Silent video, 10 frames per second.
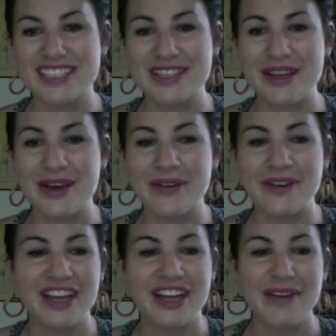So
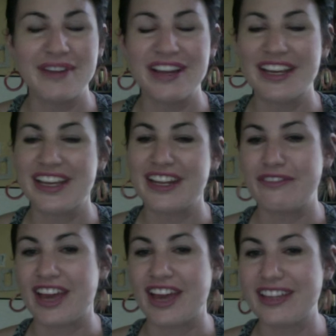I'm not going to
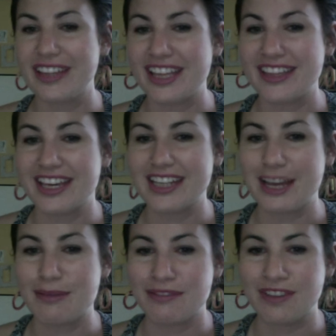invite like that
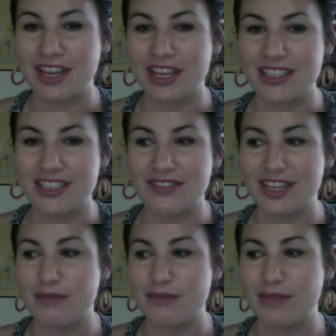type of
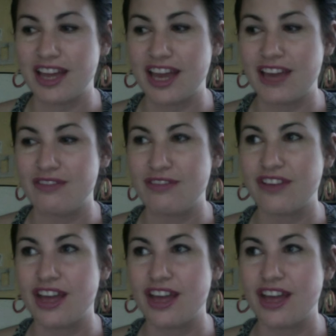negativity in my life